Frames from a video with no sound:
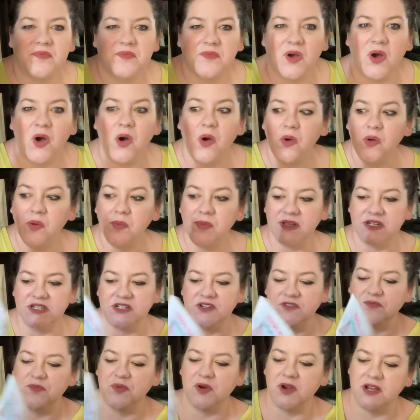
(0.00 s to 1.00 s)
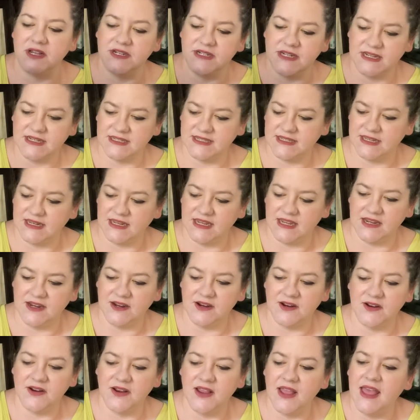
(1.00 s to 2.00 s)
whole bunch of projects in
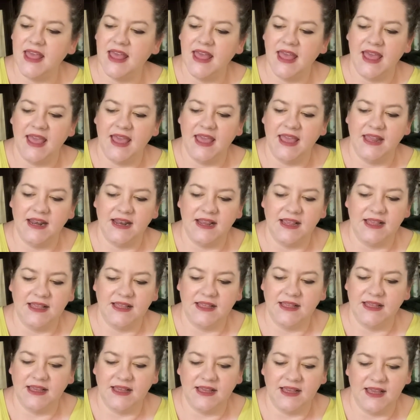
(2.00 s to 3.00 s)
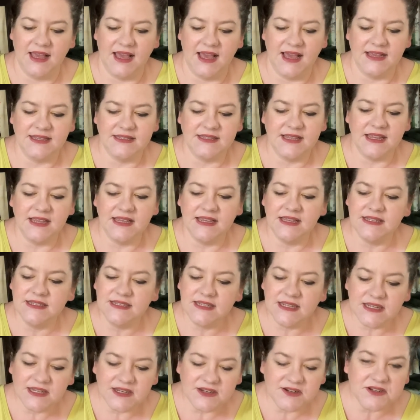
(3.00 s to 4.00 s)
here. And as I
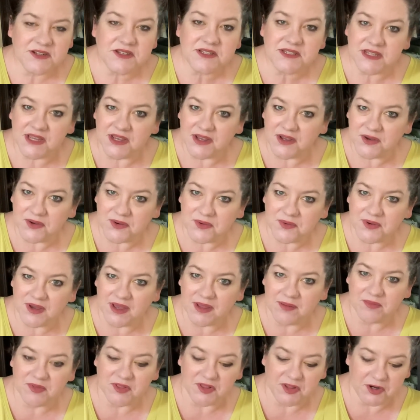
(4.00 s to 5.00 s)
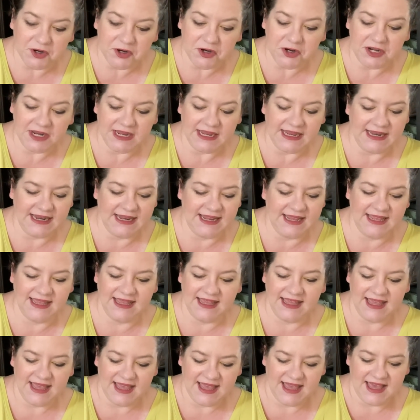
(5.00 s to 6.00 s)
continue to sew, I'm learning.
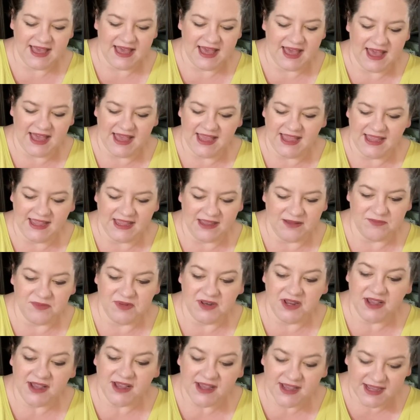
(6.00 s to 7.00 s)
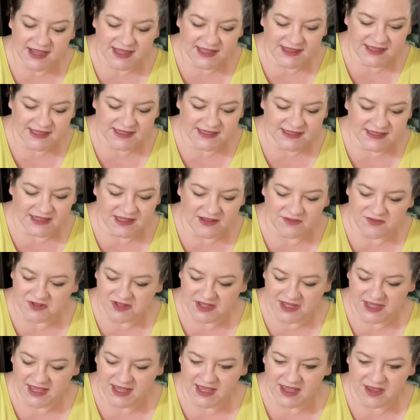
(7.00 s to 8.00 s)
I am not at this level
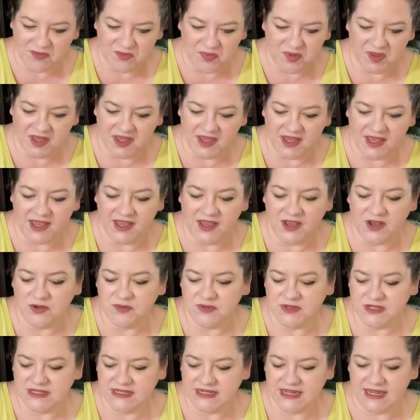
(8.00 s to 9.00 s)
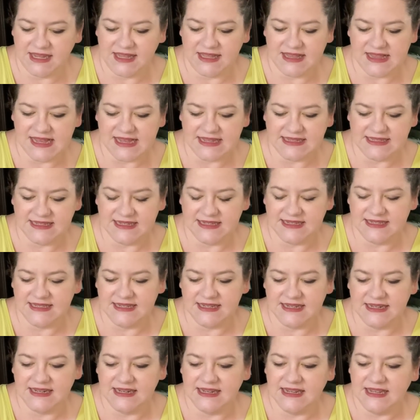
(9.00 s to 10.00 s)
yet, but I hope to take classes
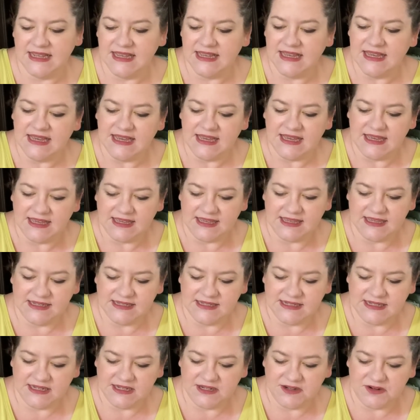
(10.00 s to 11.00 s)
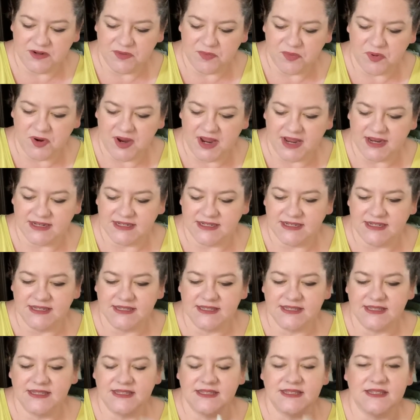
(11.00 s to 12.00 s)
and continue to practice.
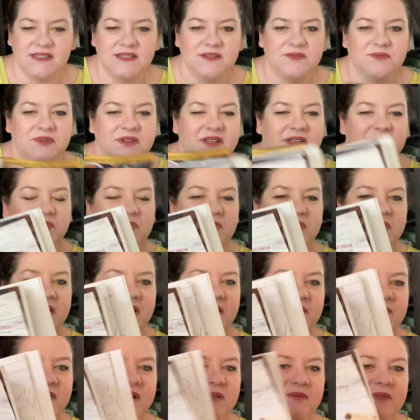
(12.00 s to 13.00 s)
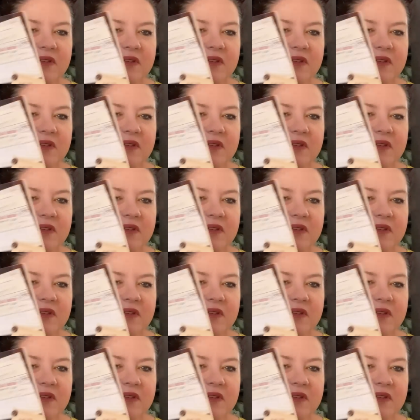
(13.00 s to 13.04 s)
This is a really pretty one